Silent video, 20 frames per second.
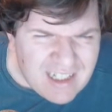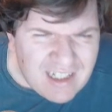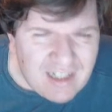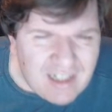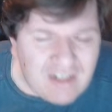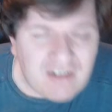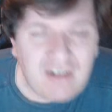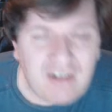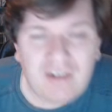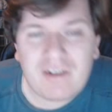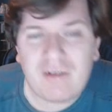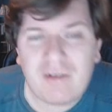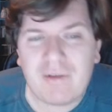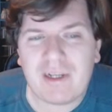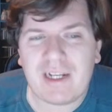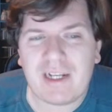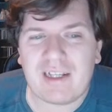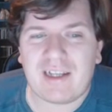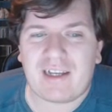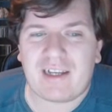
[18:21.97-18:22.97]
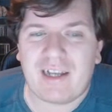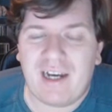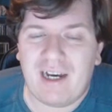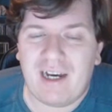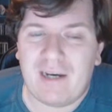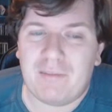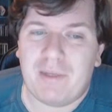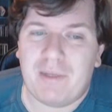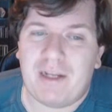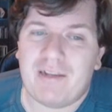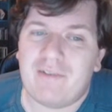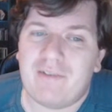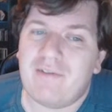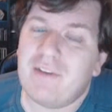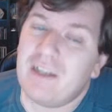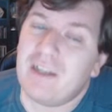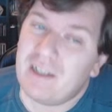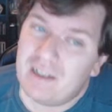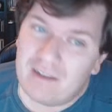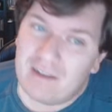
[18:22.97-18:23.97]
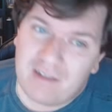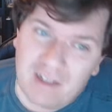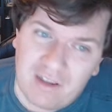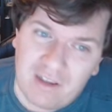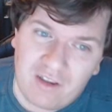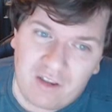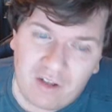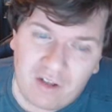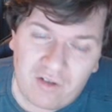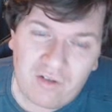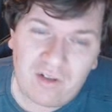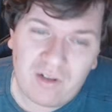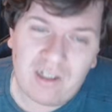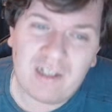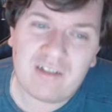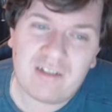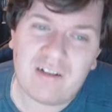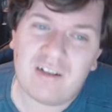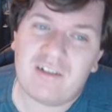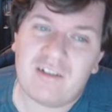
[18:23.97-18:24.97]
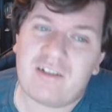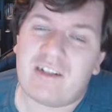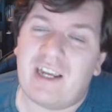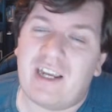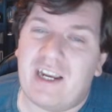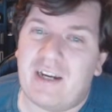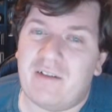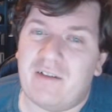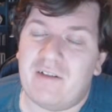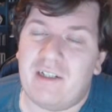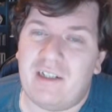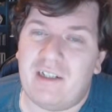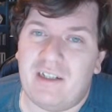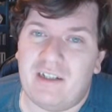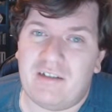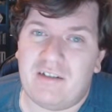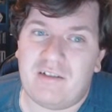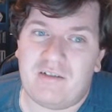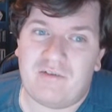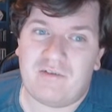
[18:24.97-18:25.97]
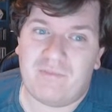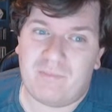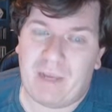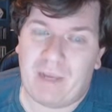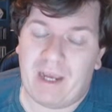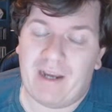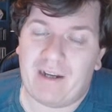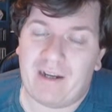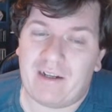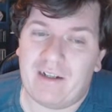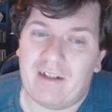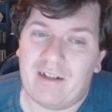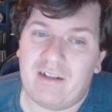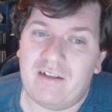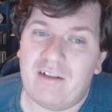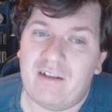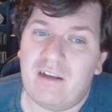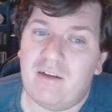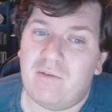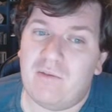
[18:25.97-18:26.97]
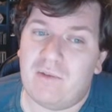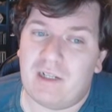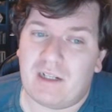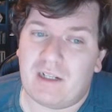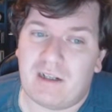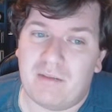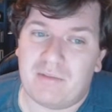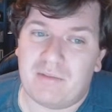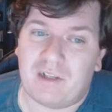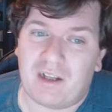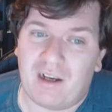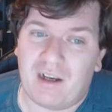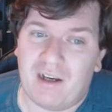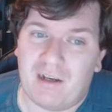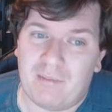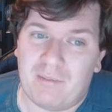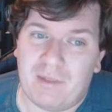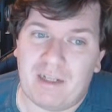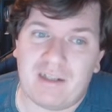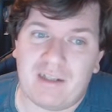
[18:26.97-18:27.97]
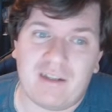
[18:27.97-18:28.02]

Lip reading: So then we get to combat. The Dune Lizards carry this package when it comes to combat,